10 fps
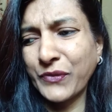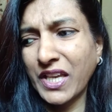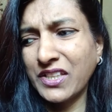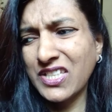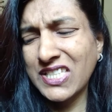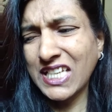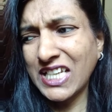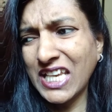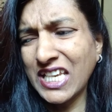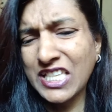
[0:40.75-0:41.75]
The
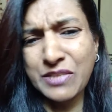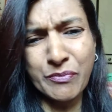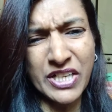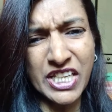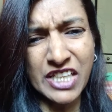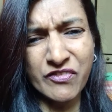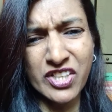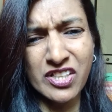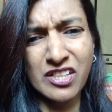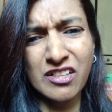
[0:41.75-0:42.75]
setting is
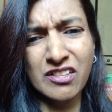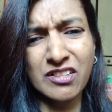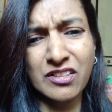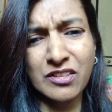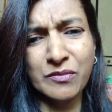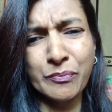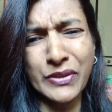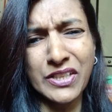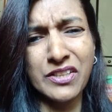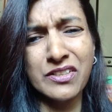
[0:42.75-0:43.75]
medieval
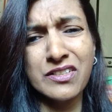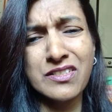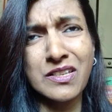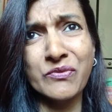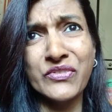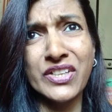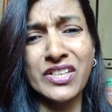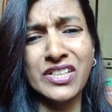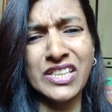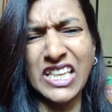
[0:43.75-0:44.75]
period somewhere
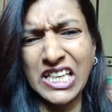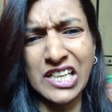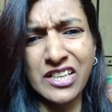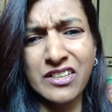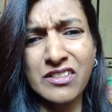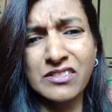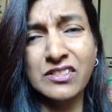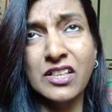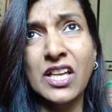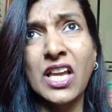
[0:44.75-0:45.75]
in England,
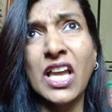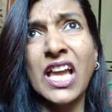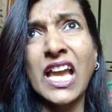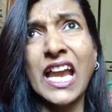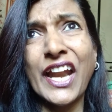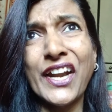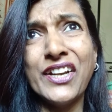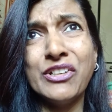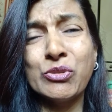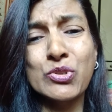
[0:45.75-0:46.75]

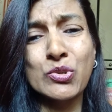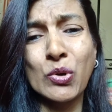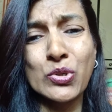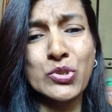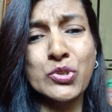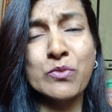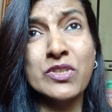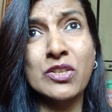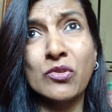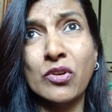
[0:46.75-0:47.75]
and those costumes
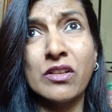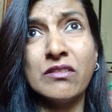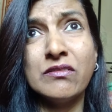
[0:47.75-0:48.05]
and all